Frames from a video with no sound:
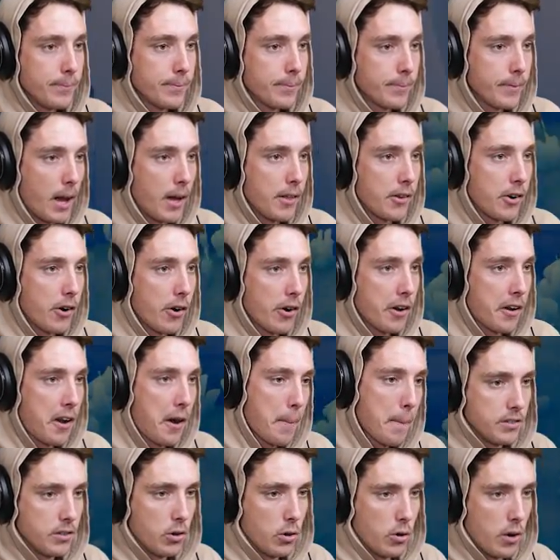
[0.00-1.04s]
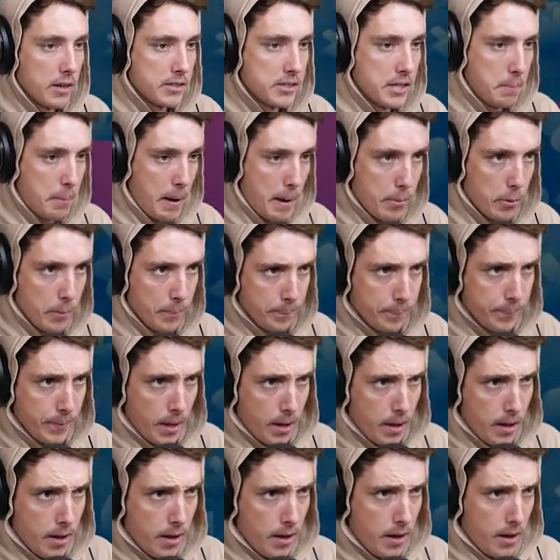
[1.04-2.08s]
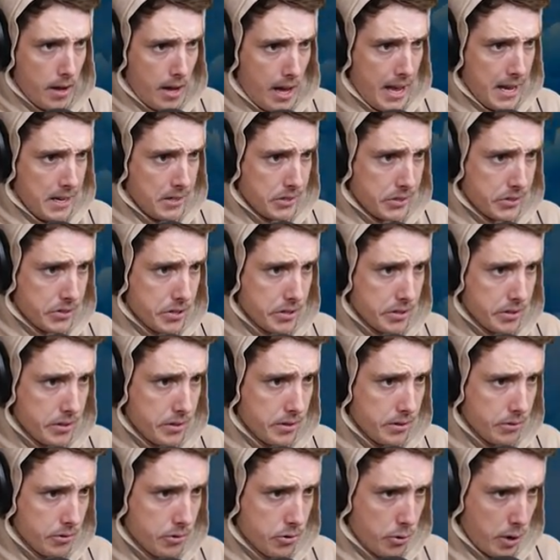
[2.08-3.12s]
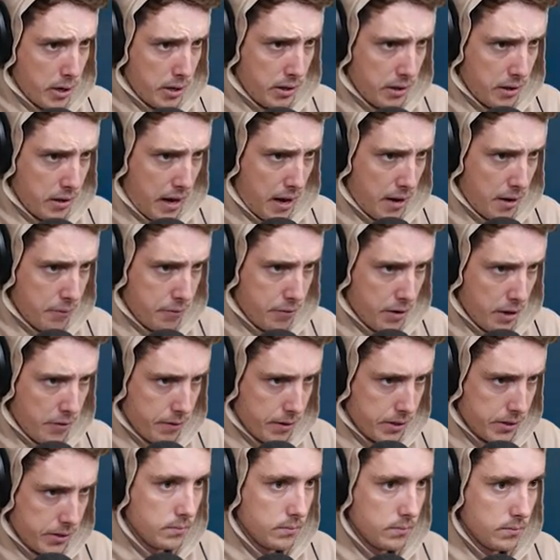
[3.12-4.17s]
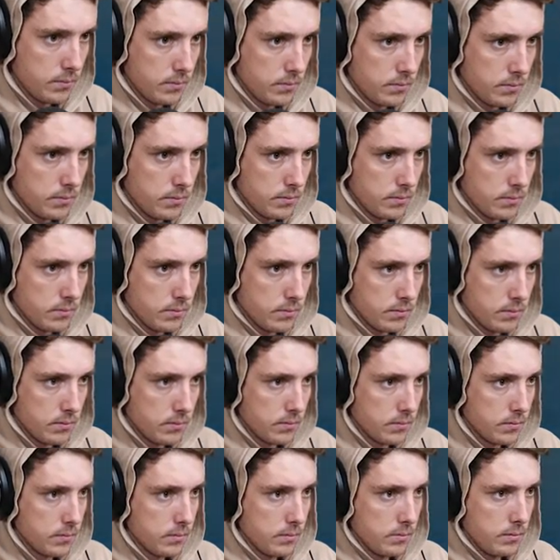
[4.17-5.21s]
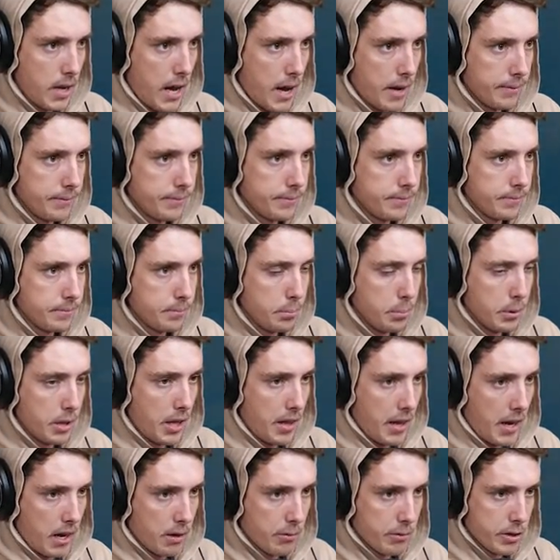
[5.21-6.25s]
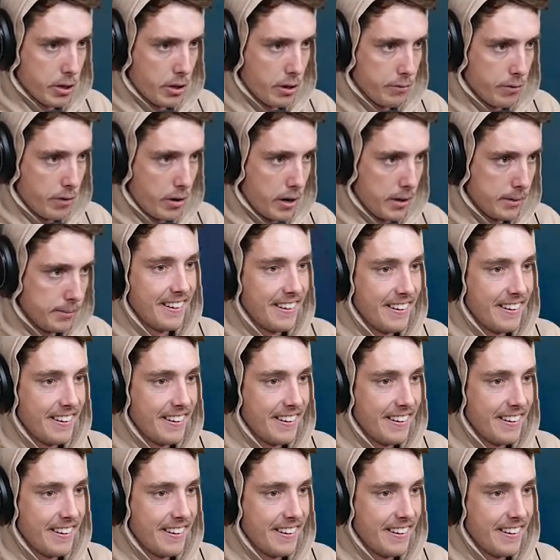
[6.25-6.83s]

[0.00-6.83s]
No, they're not in here. Oh, I see people. East, directly in front of us. Don't shoot till you're close. Yeah, but then they can return fire.